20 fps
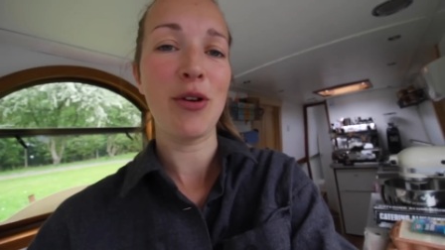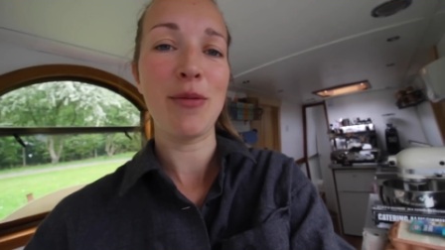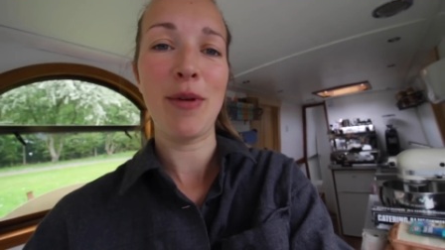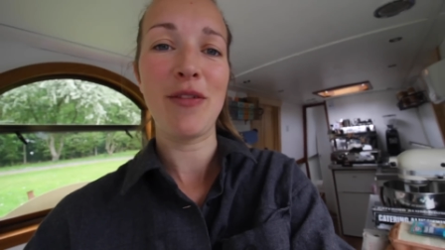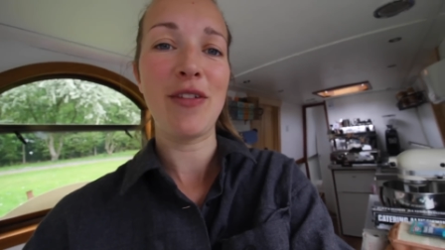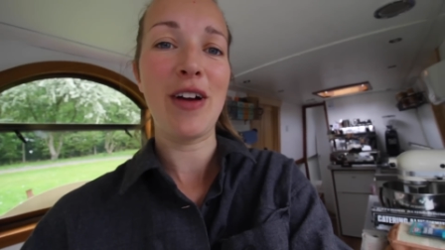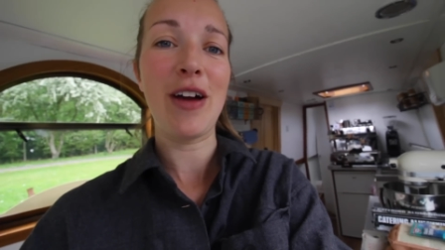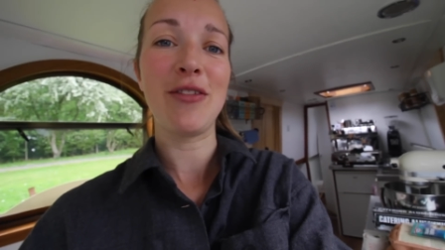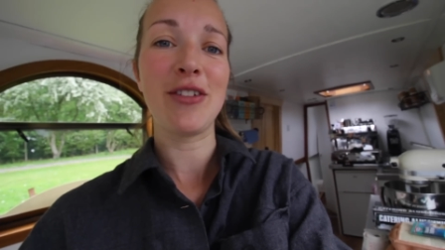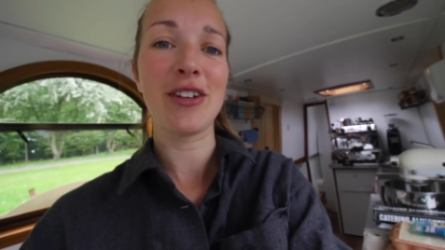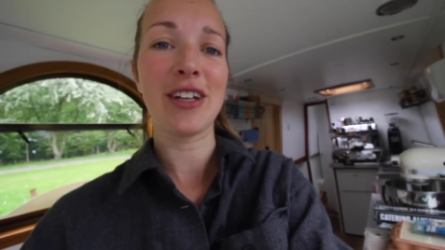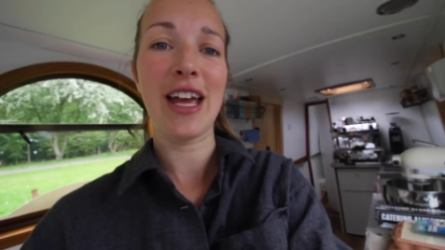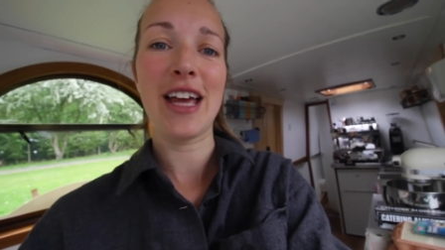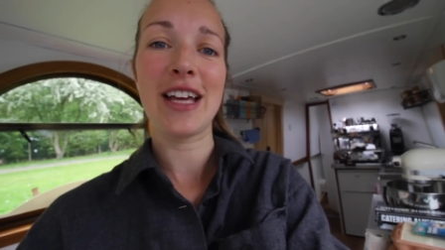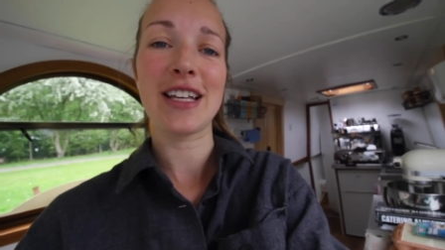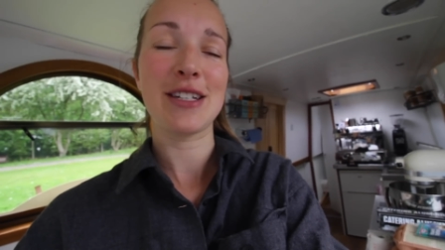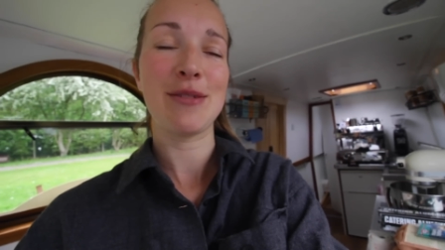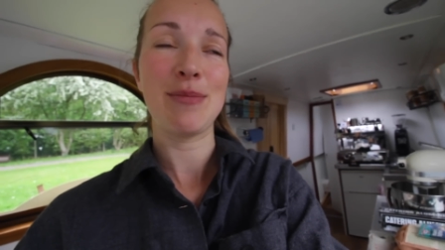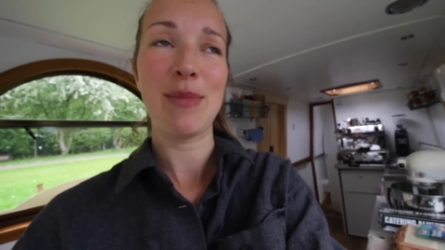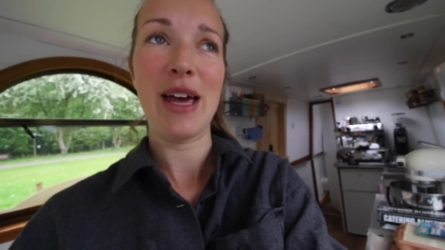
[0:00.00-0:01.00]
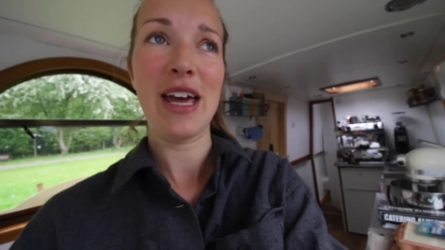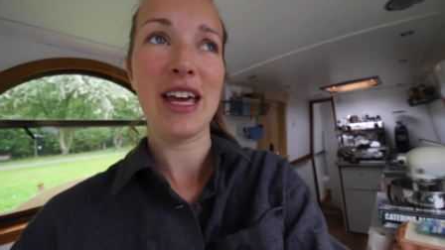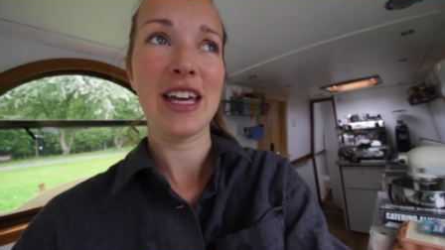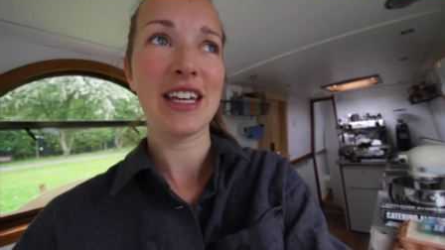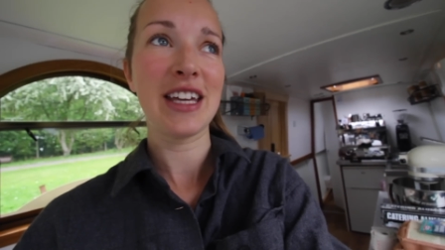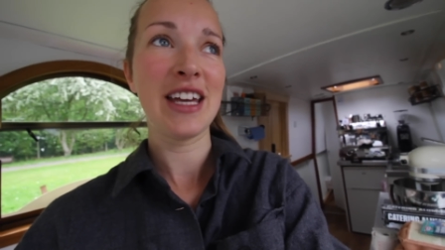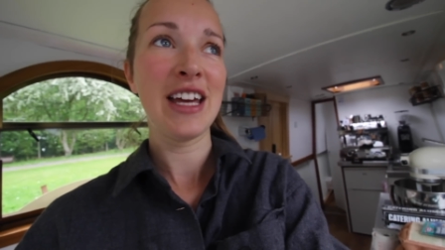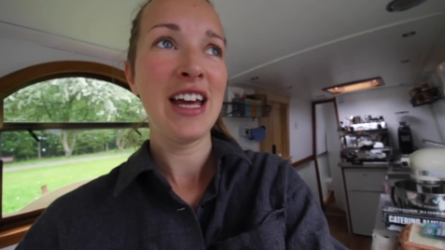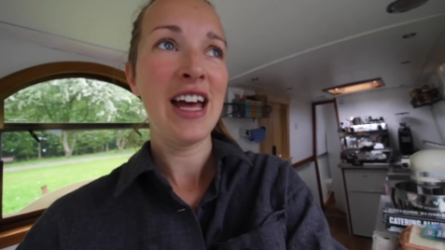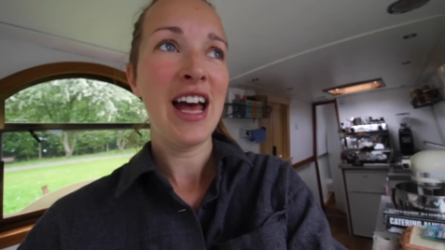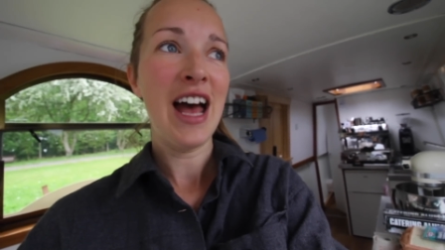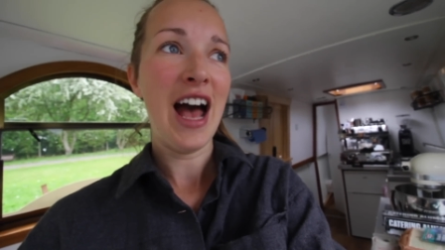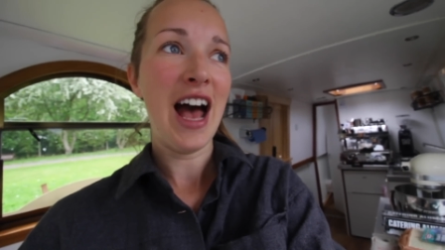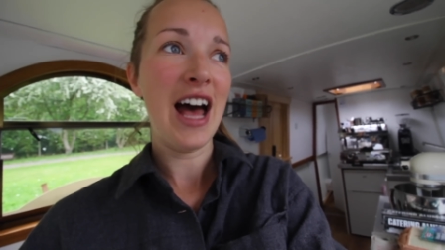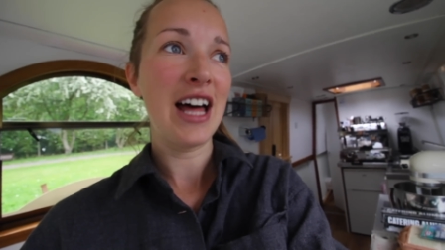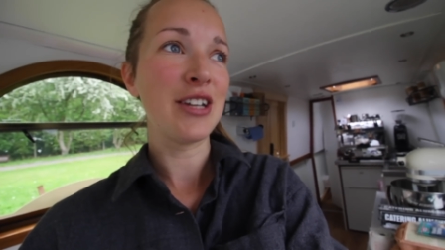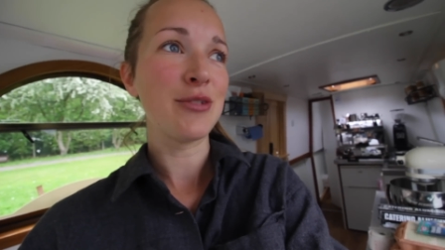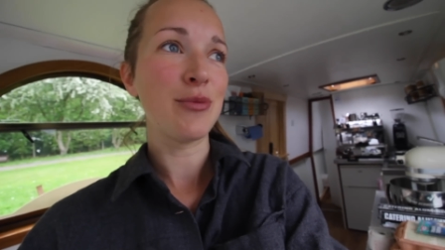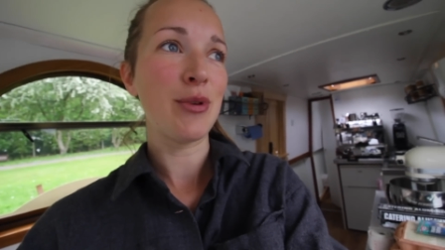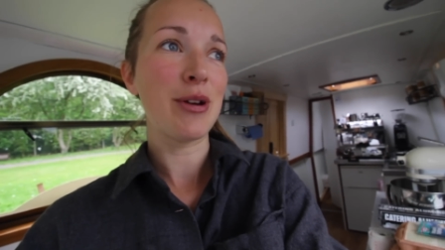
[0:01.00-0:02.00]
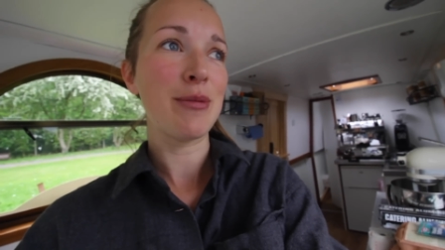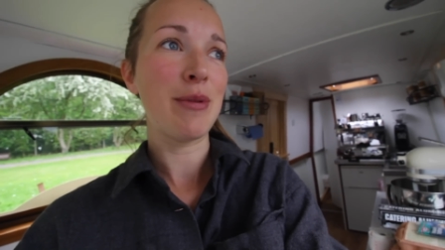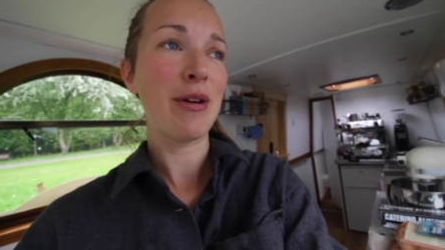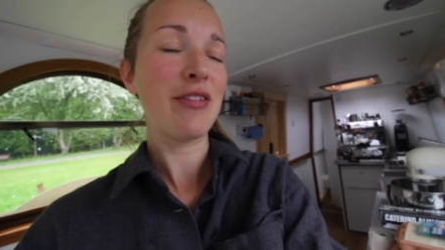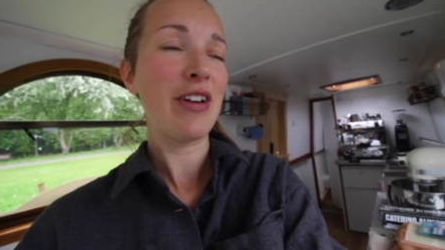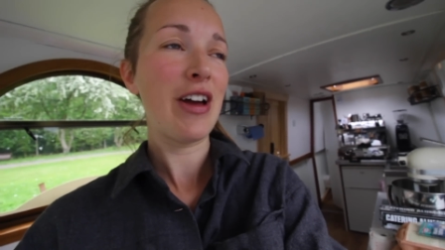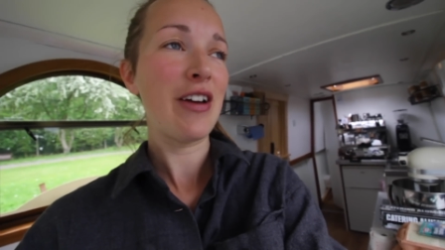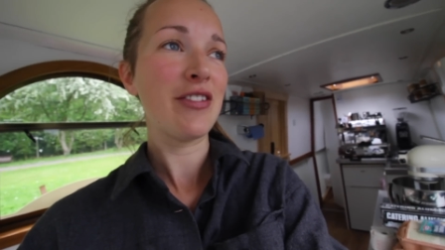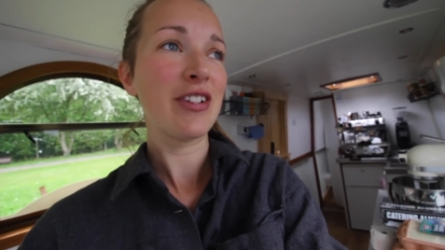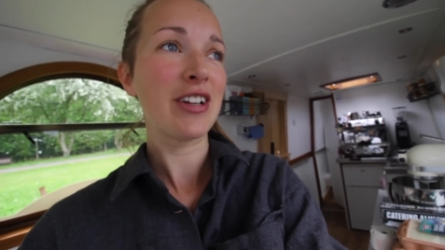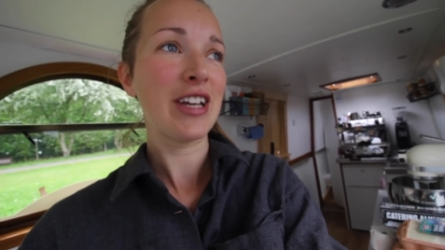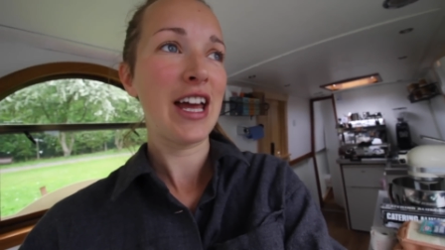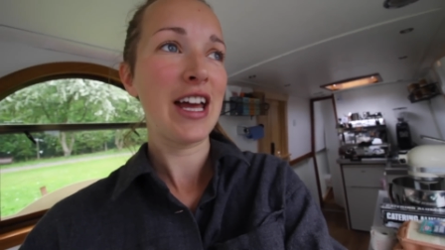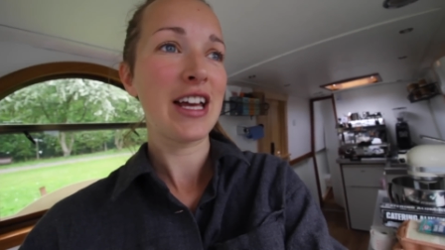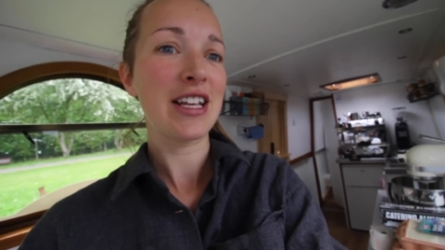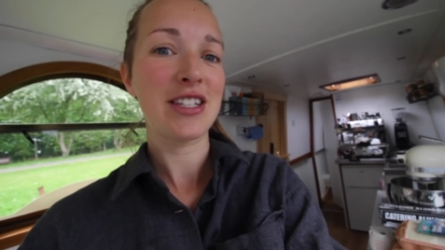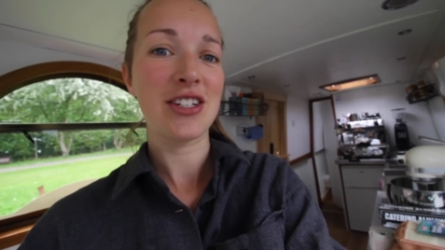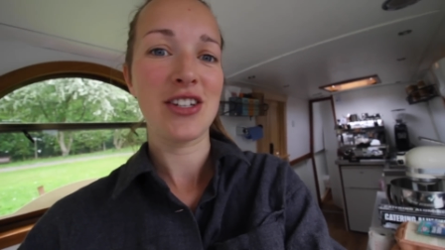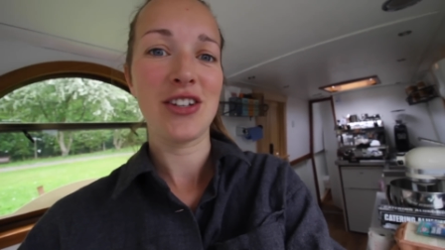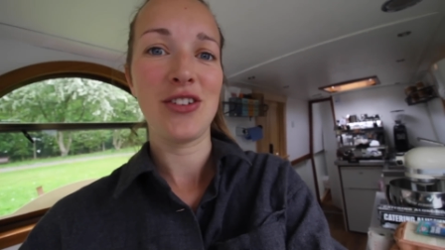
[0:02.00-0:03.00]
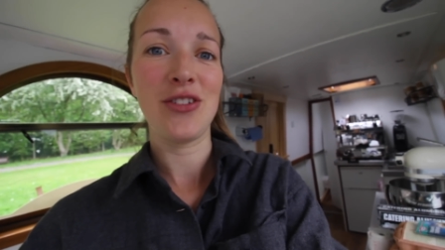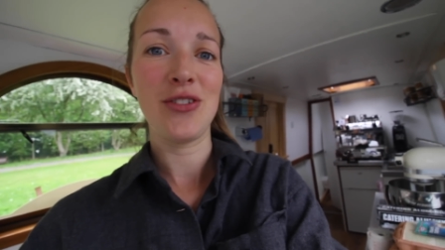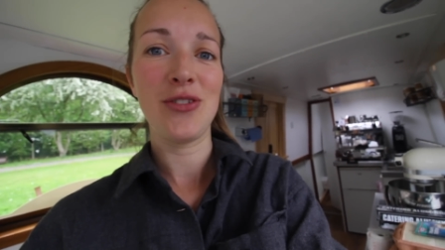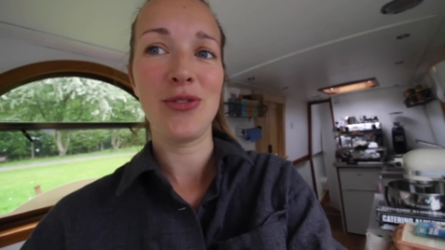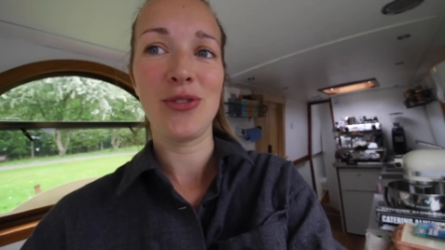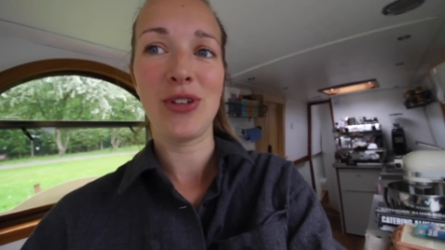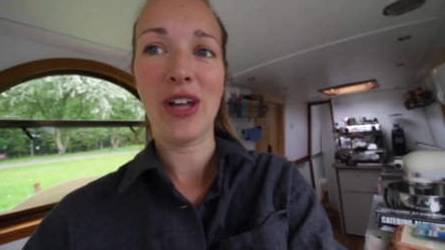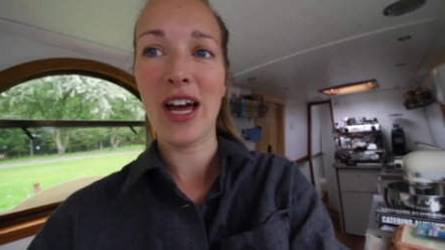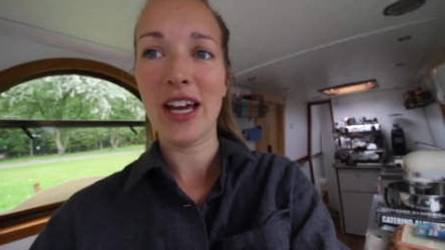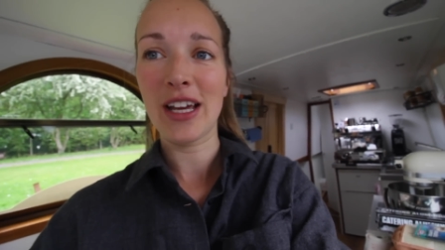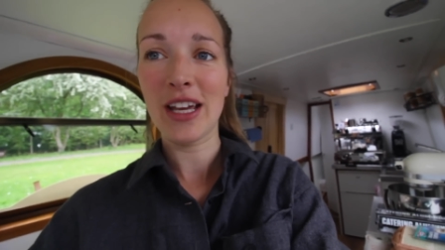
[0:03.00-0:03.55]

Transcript: of my favourite cakes to make, and one of my favourite cakes to